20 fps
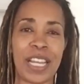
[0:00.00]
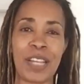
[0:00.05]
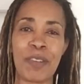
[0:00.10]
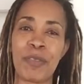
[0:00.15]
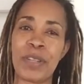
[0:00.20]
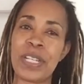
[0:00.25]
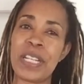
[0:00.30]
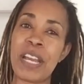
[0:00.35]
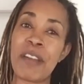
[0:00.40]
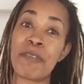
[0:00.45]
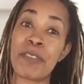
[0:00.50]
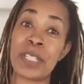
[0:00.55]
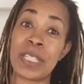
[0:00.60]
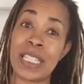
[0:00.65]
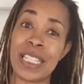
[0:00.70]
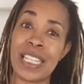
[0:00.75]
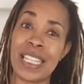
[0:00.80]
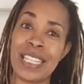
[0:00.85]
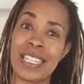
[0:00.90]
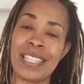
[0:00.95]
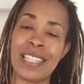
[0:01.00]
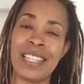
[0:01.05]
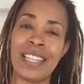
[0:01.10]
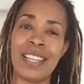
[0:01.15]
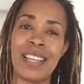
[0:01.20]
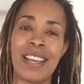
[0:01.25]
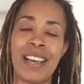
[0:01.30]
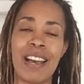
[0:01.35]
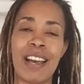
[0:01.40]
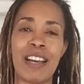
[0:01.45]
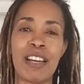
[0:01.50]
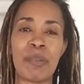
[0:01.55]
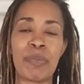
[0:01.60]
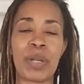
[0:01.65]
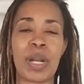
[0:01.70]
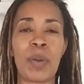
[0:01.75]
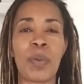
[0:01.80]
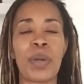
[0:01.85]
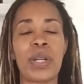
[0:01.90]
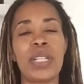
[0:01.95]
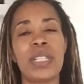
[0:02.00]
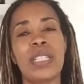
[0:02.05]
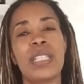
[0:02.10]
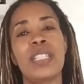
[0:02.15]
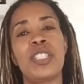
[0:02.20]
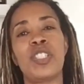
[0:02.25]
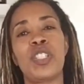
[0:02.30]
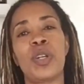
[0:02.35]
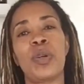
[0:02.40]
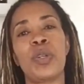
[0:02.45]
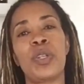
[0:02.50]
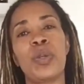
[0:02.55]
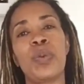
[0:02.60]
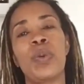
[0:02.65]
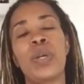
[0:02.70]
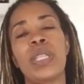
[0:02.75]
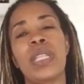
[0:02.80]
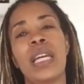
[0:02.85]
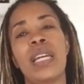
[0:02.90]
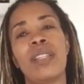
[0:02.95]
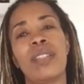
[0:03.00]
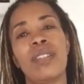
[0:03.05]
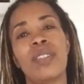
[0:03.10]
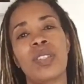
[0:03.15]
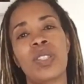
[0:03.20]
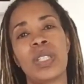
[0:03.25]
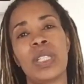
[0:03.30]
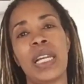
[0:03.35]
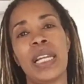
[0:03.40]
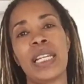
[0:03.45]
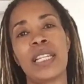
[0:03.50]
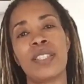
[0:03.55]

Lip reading: We never did, but I wanted to show you what that looks like.